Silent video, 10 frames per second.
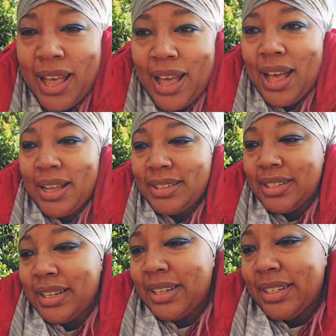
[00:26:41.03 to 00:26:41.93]
and
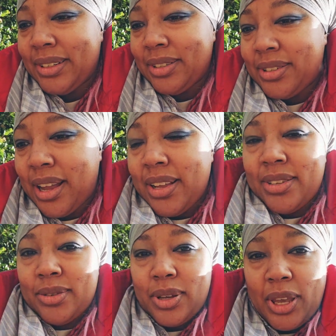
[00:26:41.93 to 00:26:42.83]
started
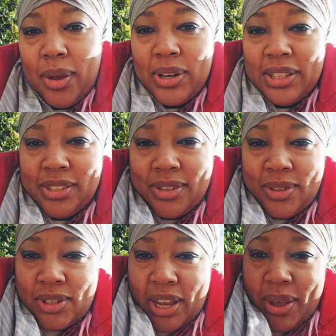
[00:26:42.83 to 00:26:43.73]
going in the
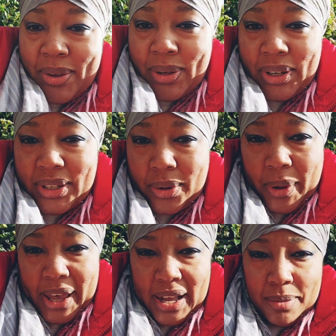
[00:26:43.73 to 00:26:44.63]
studio to
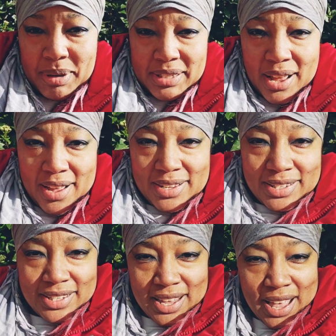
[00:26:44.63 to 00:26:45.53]
work on my
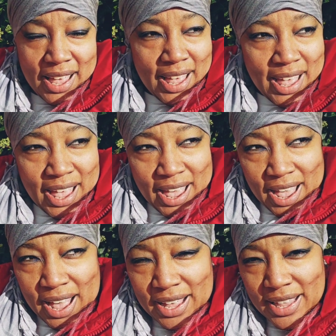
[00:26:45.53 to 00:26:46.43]
songs,
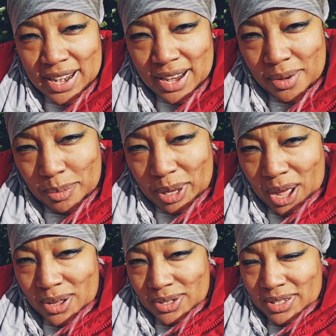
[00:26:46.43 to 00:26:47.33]
and then lo and
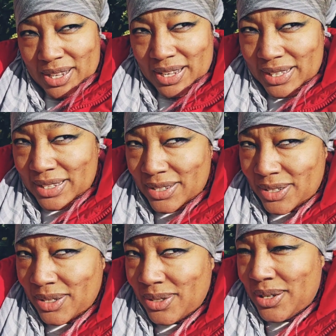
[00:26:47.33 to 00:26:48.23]
behold, this
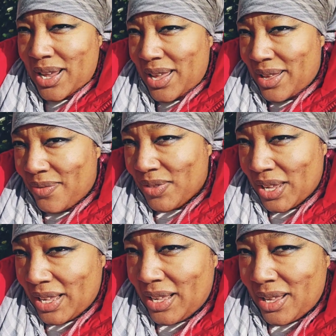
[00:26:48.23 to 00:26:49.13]
dude
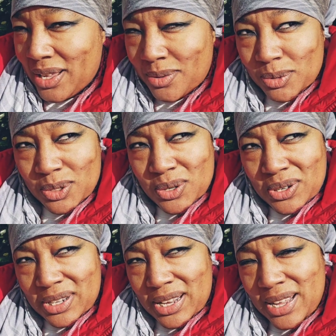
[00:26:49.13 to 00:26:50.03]
was
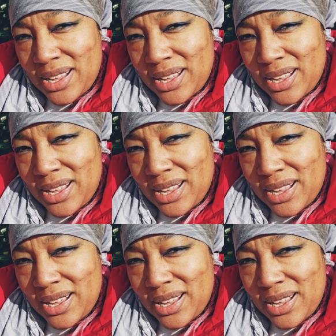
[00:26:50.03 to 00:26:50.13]
all,